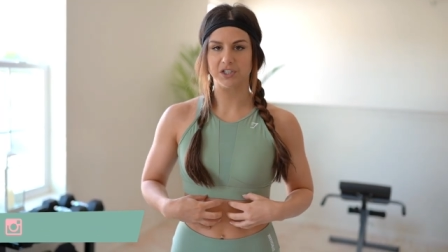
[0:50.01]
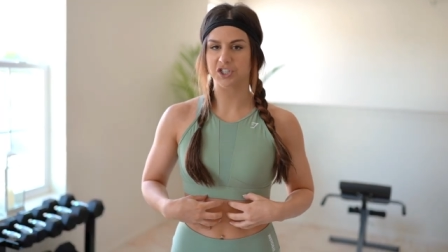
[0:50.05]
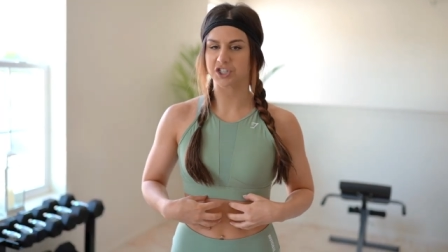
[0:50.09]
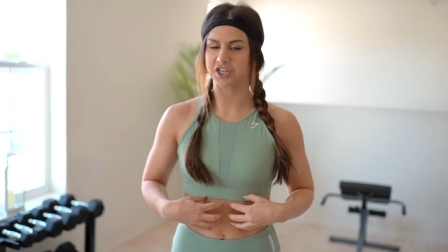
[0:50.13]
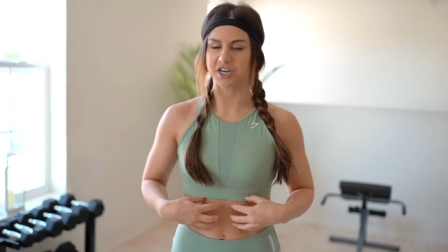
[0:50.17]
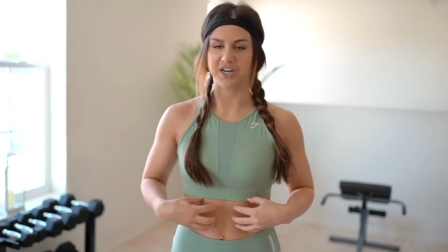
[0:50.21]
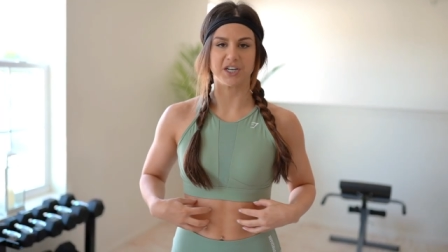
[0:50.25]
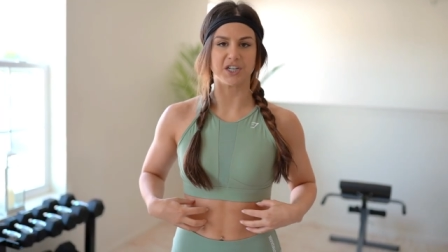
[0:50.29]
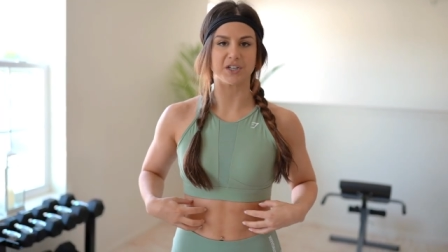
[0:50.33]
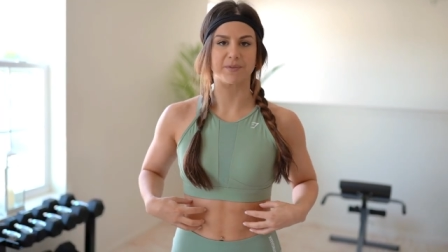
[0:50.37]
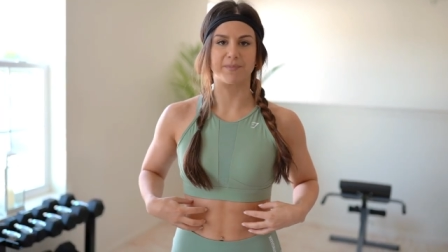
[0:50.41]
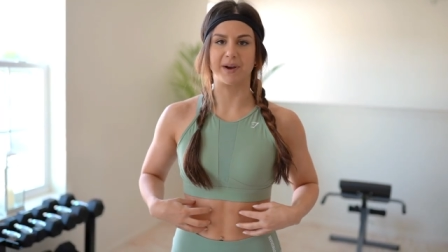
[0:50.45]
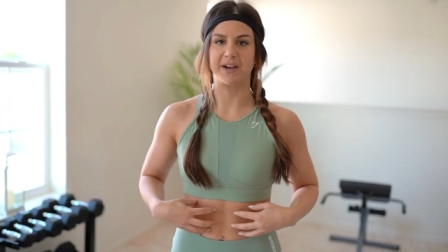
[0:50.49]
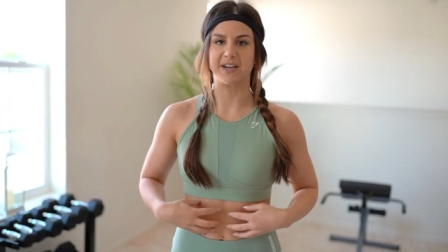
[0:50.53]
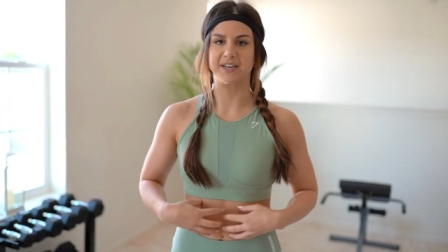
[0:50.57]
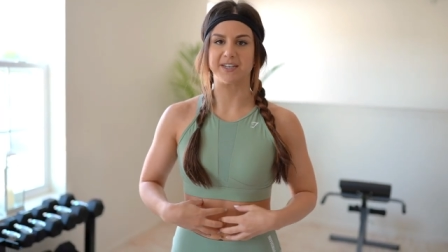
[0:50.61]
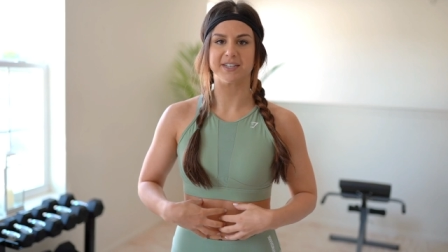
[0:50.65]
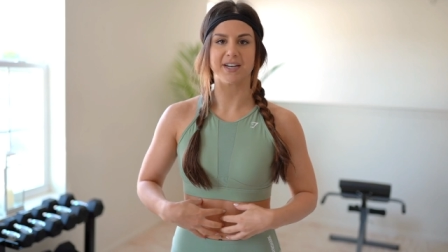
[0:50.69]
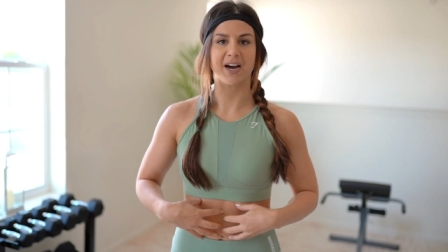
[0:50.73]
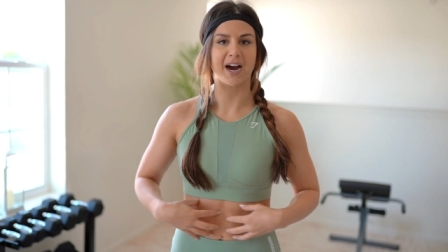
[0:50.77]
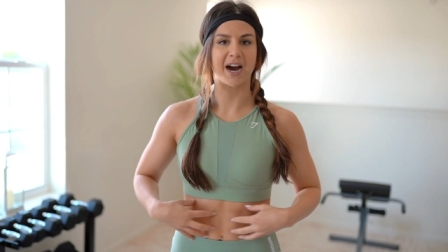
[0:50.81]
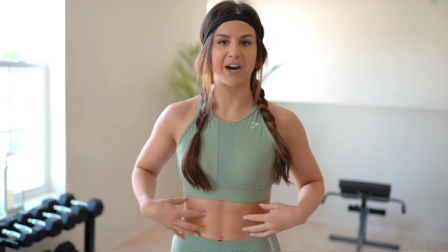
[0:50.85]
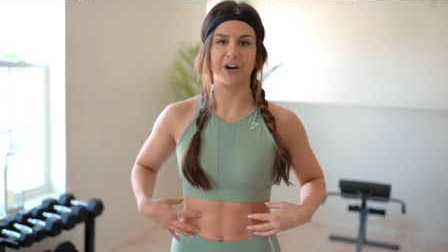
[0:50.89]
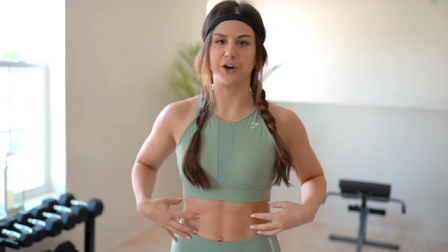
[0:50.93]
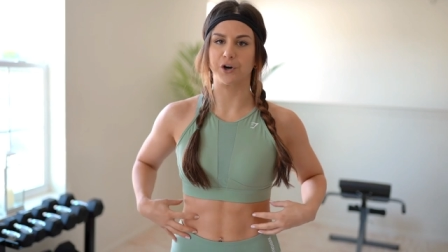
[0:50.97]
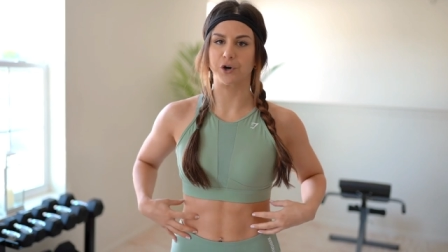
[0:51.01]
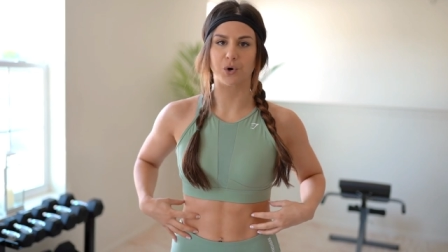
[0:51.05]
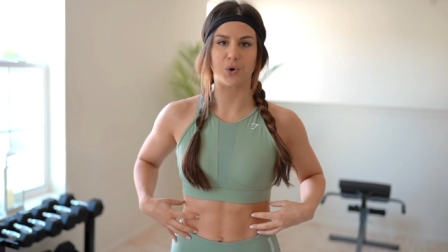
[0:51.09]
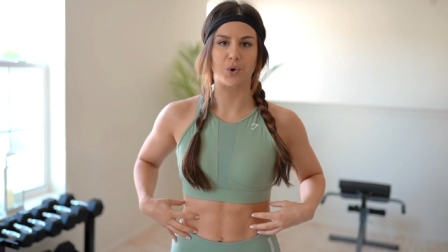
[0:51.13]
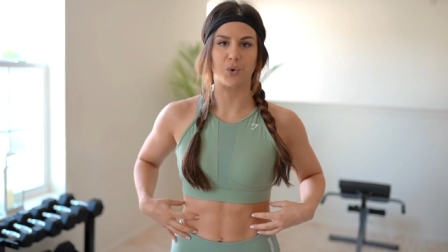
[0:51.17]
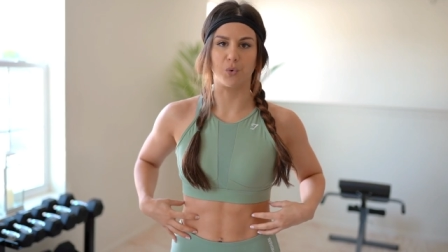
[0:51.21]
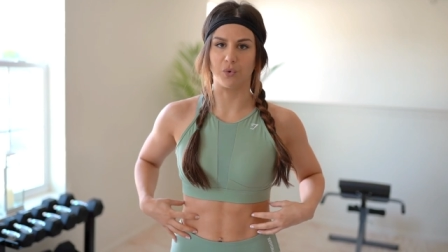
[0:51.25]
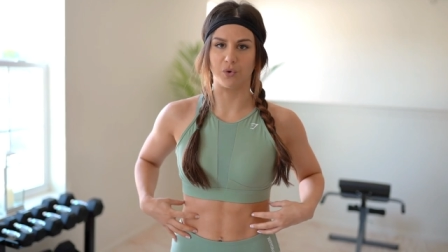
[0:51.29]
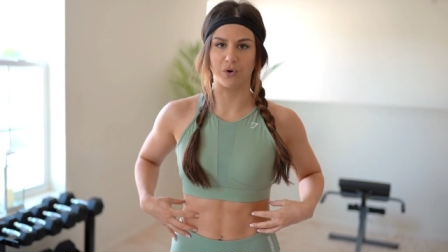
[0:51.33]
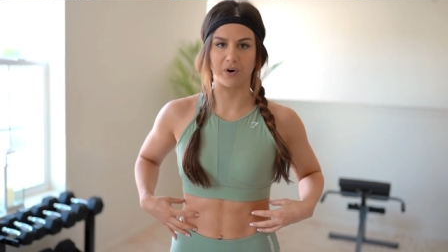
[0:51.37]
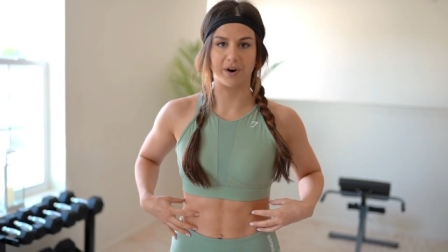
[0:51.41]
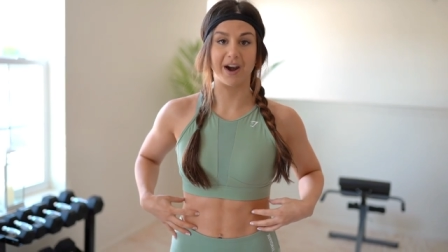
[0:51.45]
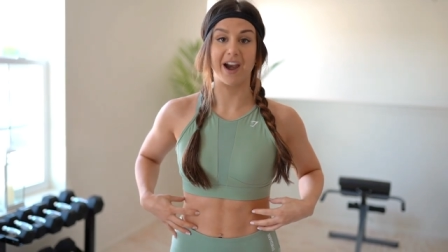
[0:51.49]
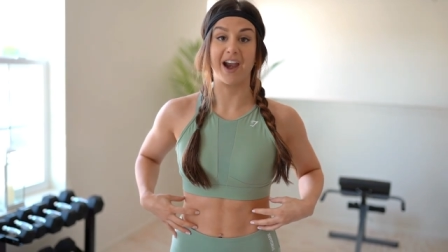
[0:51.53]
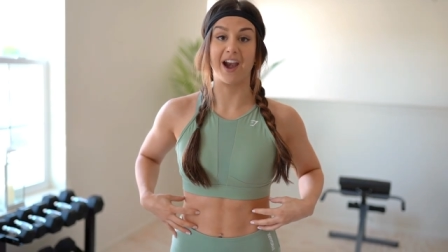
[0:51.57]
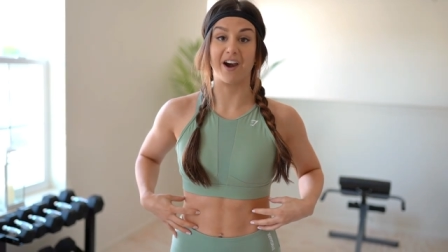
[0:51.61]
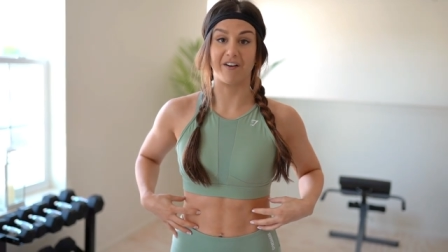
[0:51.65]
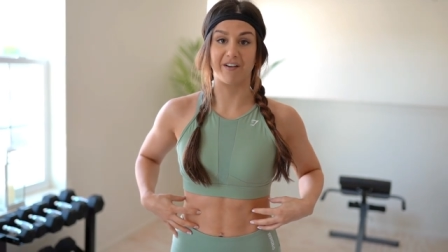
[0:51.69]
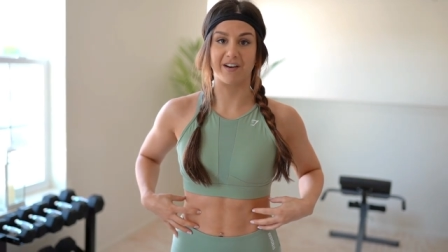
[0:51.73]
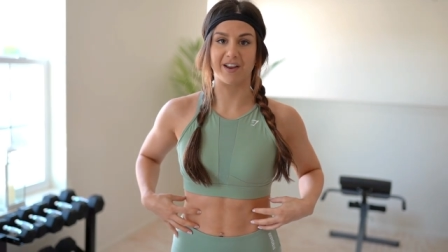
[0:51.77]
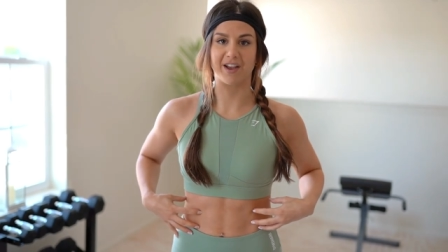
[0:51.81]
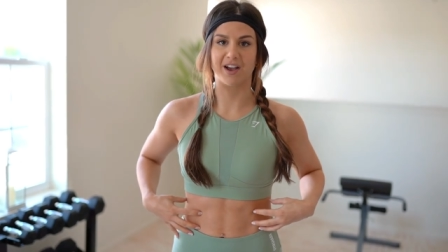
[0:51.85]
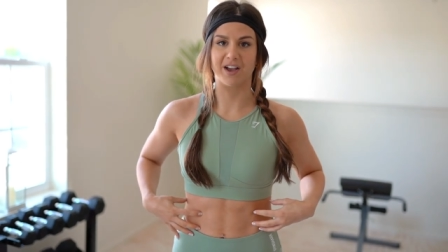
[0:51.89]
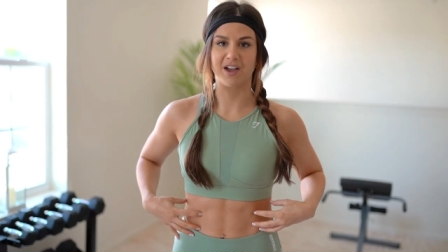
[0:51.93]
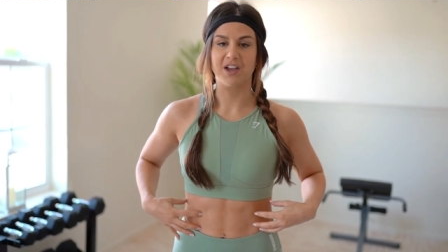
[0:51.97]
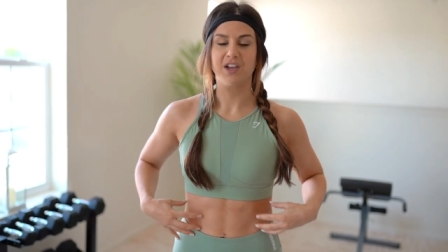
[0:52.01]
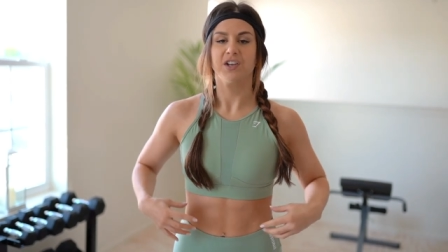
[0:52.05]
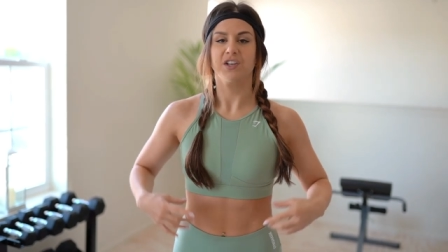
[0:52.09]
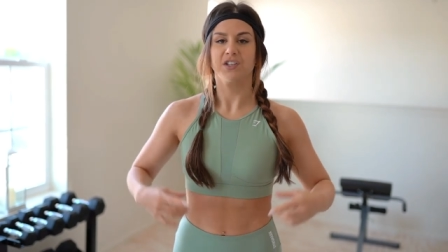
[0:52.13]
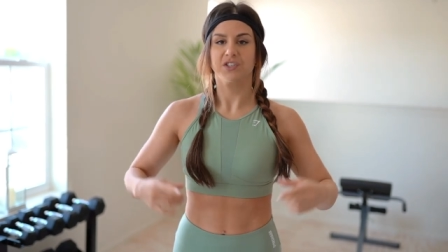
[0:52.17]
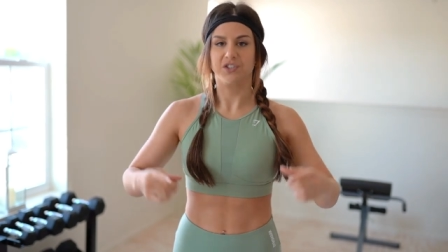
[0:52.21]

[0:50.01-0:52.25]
changed my entire core area.